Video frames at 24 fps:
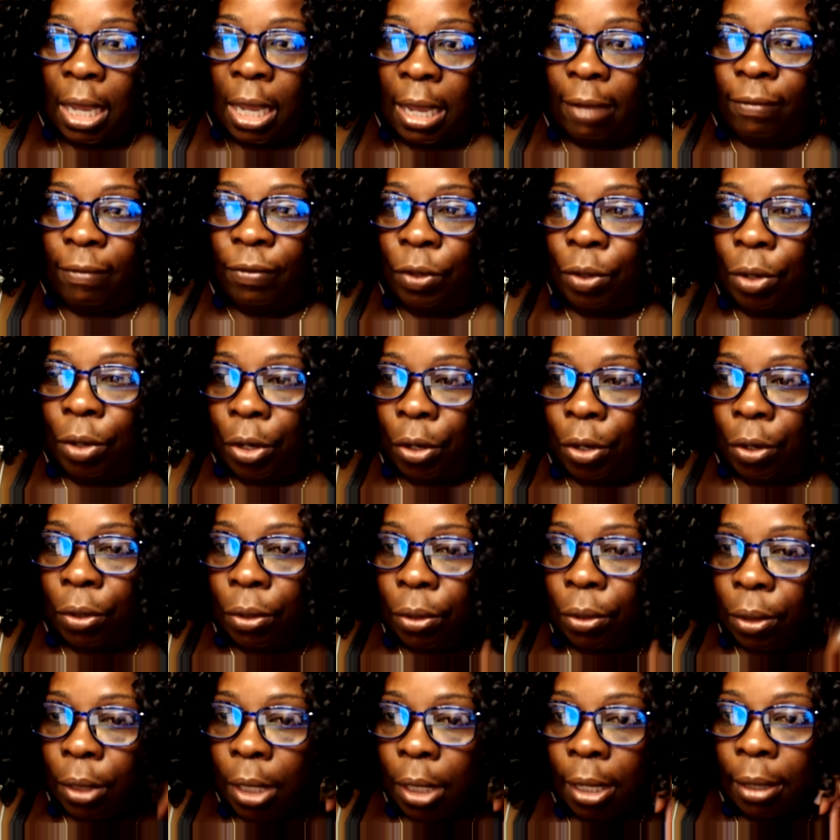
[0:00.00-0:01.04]
Have you
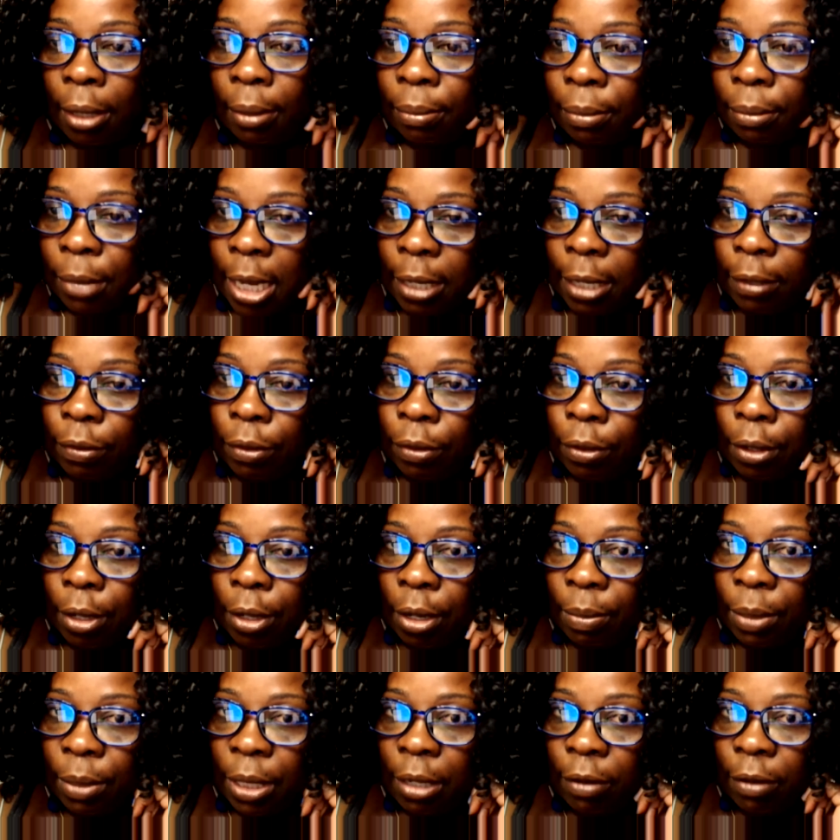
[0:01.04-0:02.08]
heard? I don't know
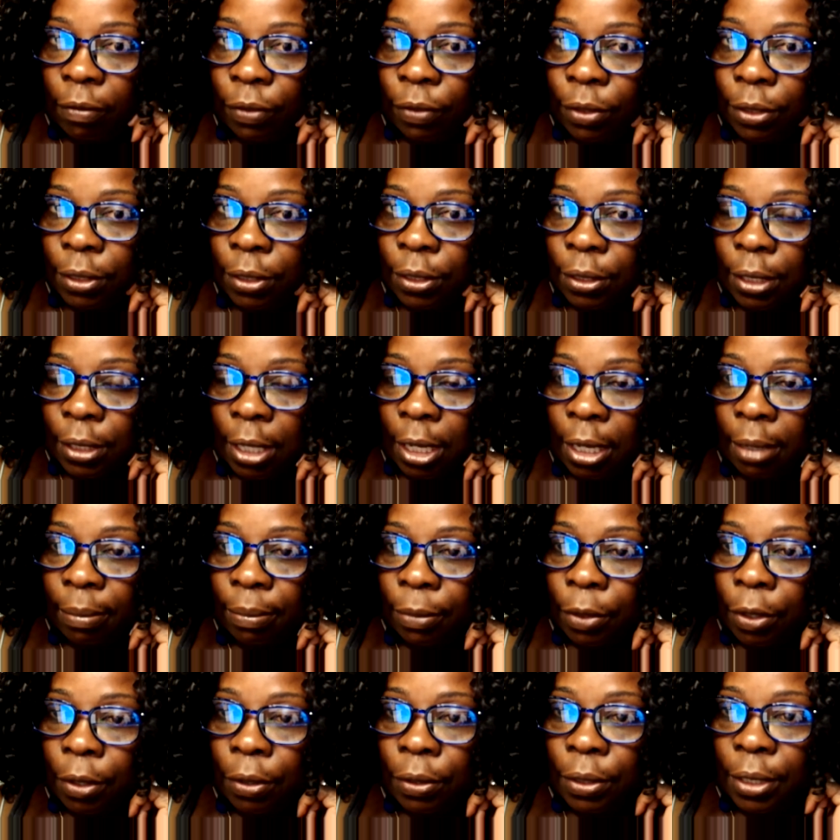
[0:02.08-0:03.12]
how many of us
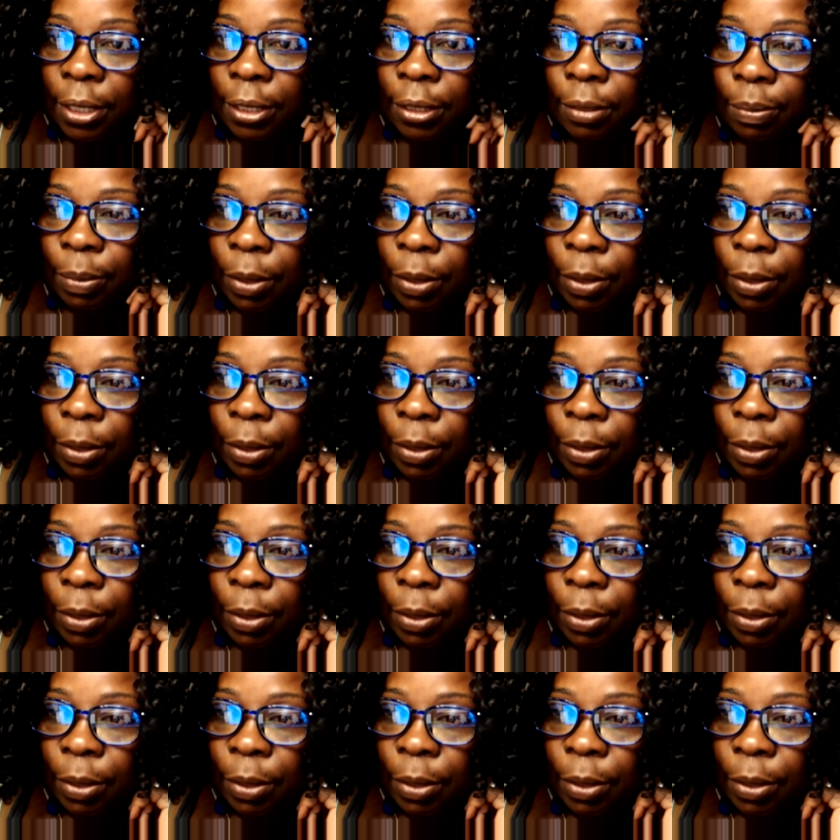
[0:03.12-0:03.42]
heard this,